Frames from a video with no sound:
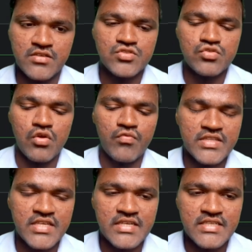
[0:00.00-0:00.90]
So
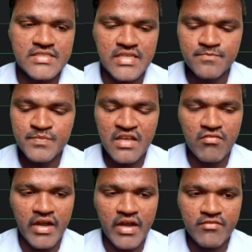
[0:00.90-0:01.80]
for that reason,
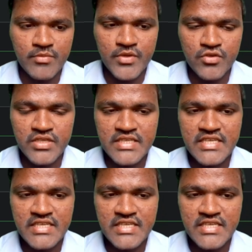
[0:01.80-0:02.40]
what I will be doing,